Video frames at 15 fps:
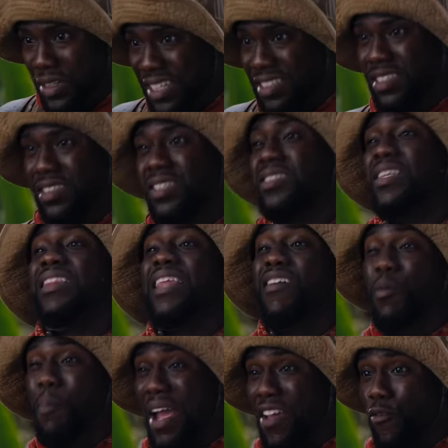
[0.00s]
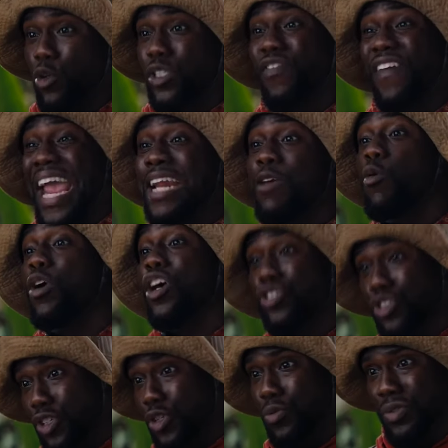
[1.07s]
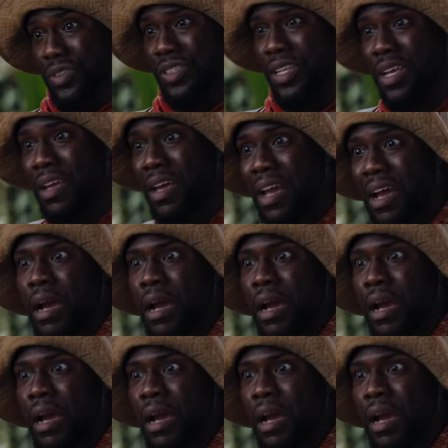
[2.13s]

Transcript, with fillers: short distances, and they have the bite force of 8,100 newtons.